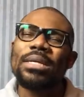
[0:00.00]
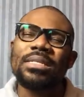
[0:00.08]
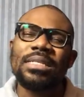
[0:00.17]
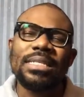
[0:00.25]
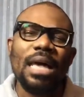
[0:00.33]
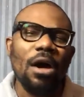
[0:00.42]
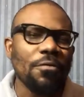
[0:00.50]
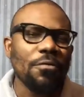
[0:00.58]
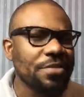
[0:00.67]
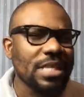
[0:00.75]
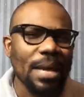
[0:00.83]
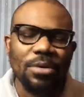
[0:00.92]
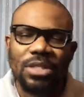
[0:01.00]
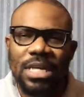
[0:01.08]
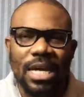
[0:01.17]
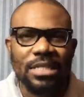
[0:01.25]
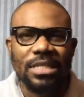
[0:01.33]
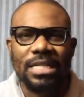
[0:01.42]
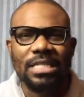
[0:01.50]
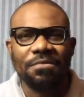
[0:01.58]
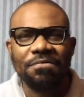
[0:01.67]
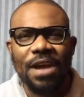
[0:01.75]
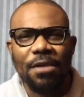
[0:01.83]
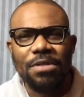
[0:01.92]
because we are
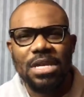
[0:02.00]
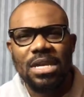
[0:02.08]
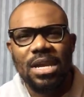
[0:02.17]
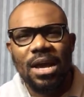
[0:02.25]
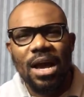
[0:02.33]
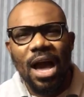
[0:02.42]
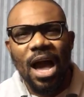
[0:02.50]
self-sabotaging